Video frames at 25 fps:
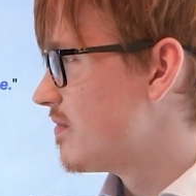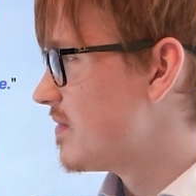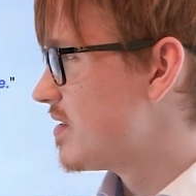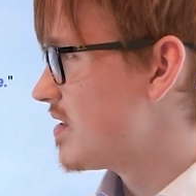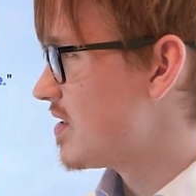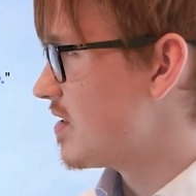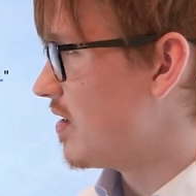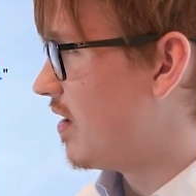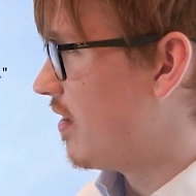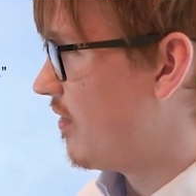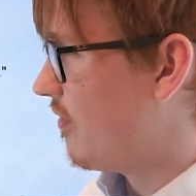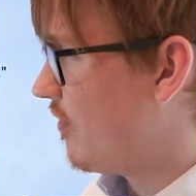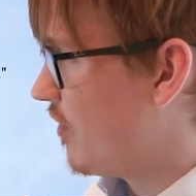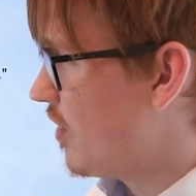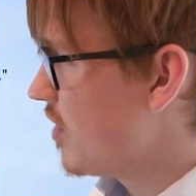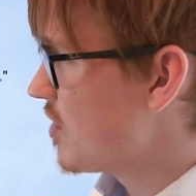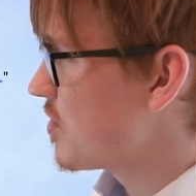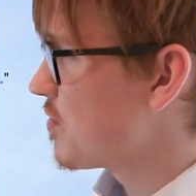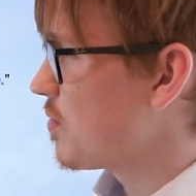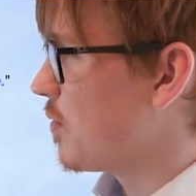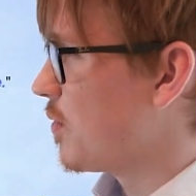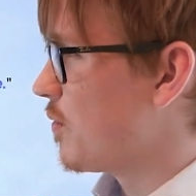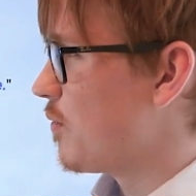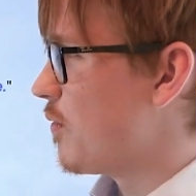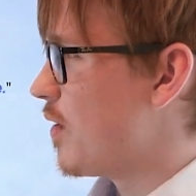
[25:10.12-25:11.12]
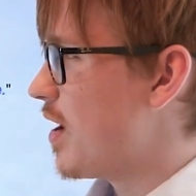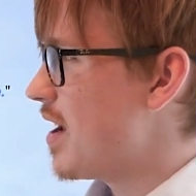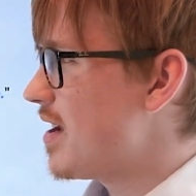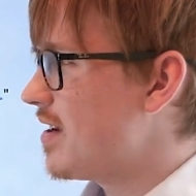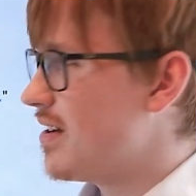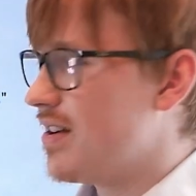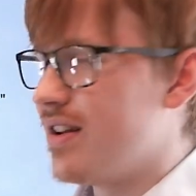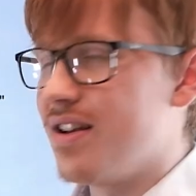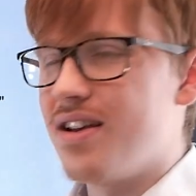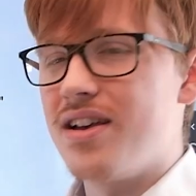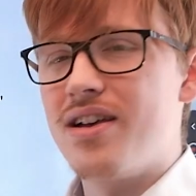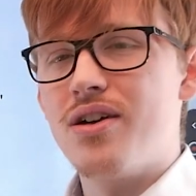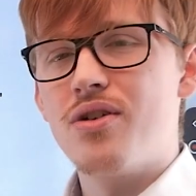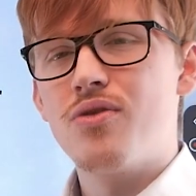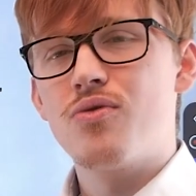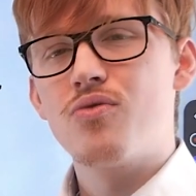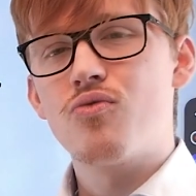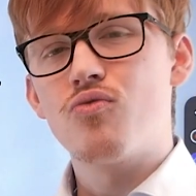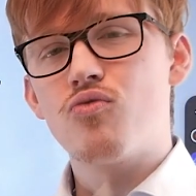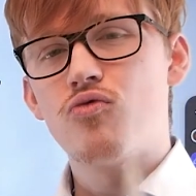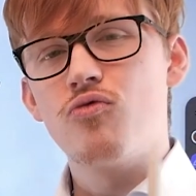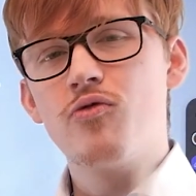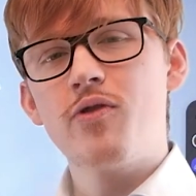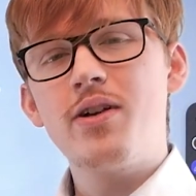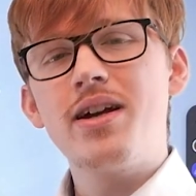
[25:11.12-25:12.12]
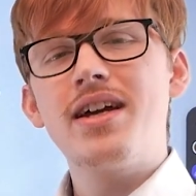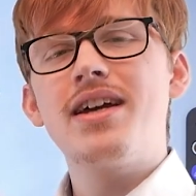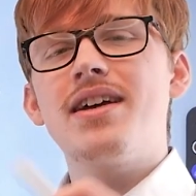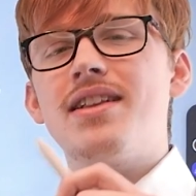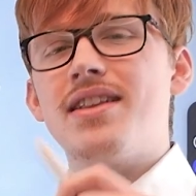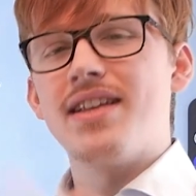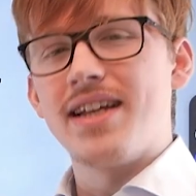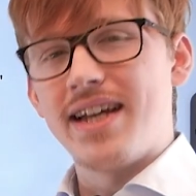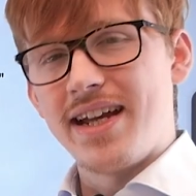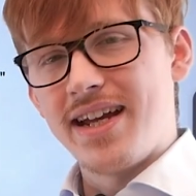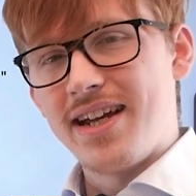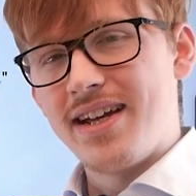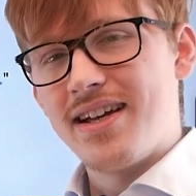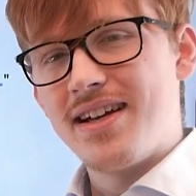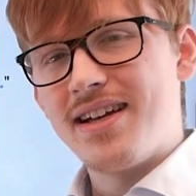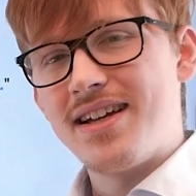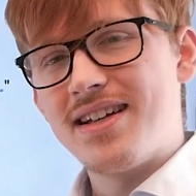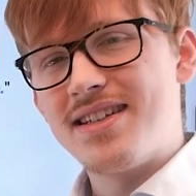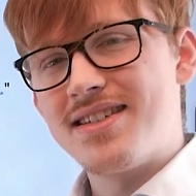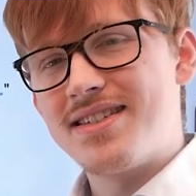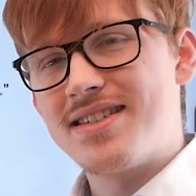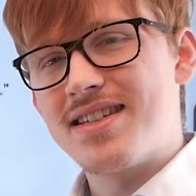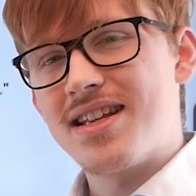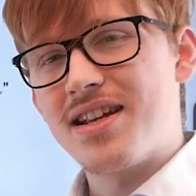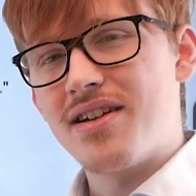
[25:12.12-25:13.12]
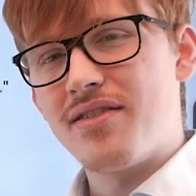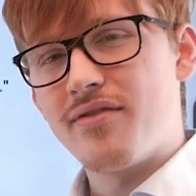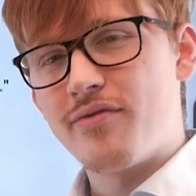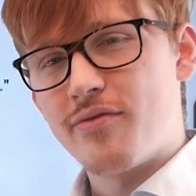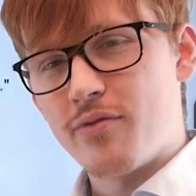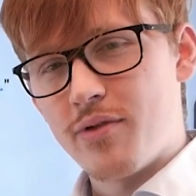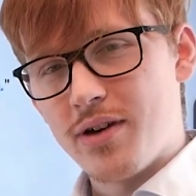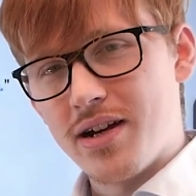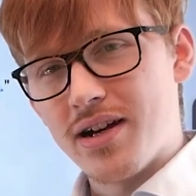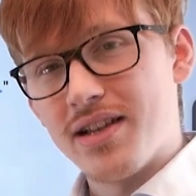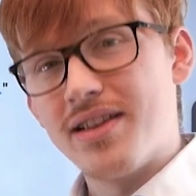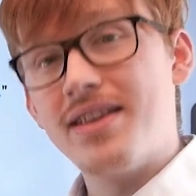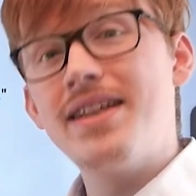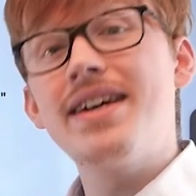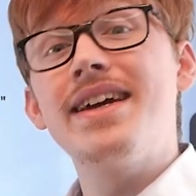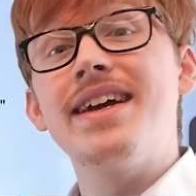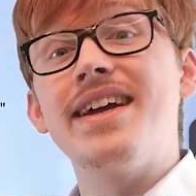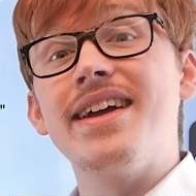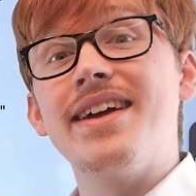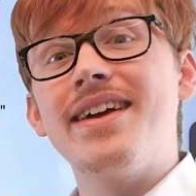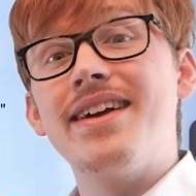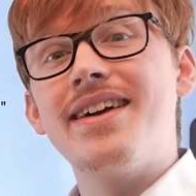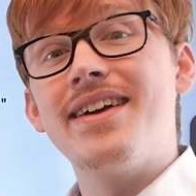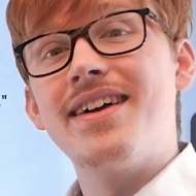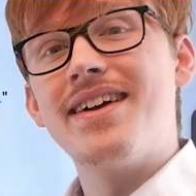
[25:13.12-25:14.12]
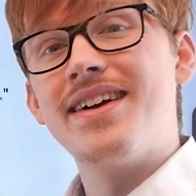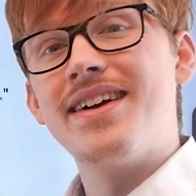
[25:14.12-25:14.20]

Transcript: It's our first one, right? Really instead of really.